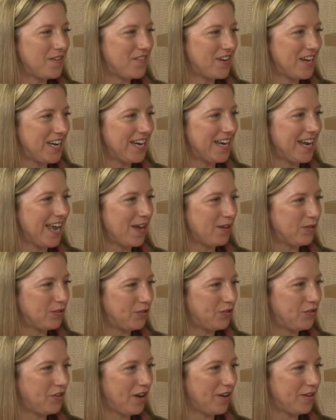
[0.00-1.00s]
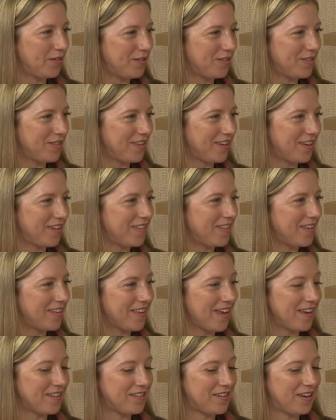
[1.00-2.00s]
an in-house joke that there's
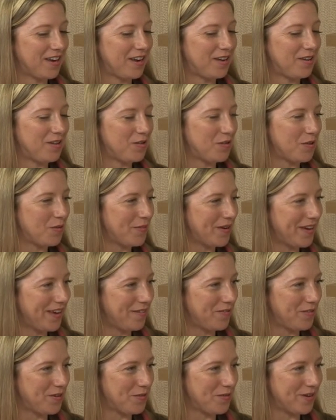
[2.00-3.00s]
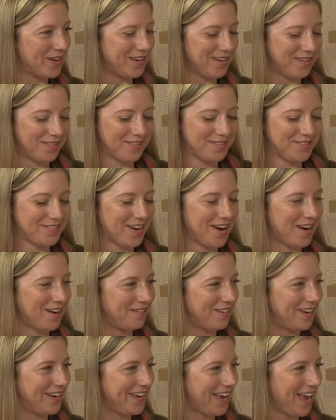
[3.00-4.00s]
actually, you know, we give you a little
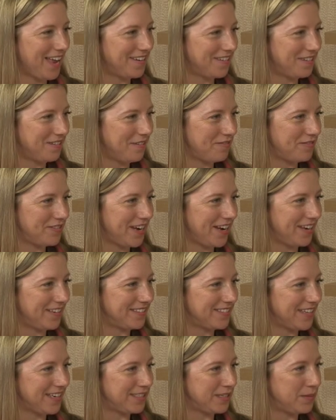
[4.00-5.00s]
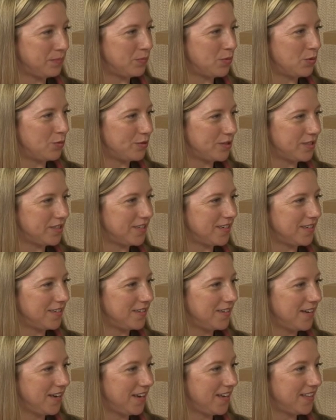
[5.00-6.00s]
diary calendar every day and there's actually more to
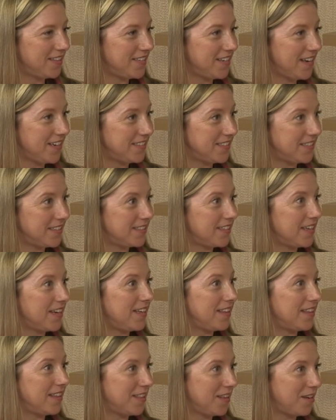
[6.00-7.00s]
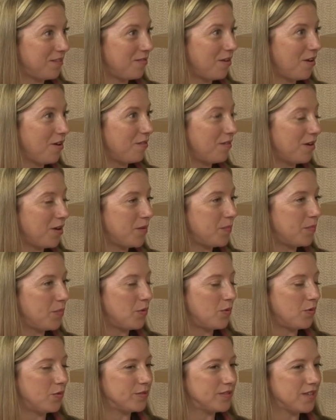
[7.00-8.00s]
do at the days of sea than there are at
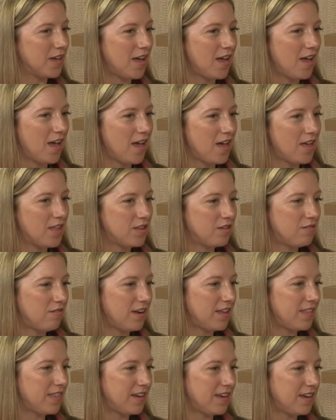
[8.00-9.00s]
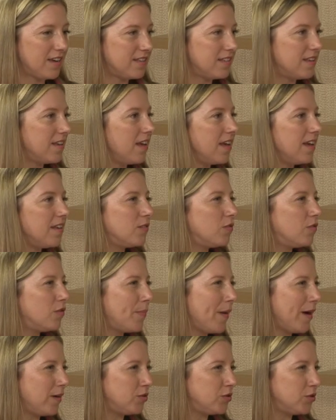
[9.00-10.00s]
port. The great thing is, it's all
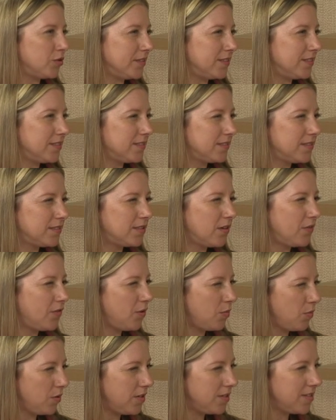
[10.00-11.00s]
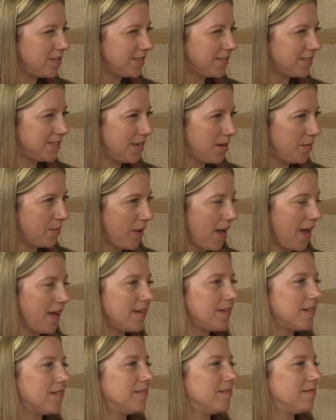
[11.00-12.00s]
about choice. So if you want to just sit
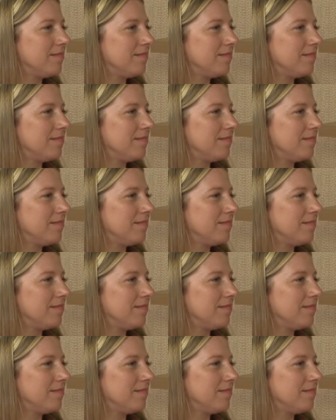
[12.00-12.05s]
back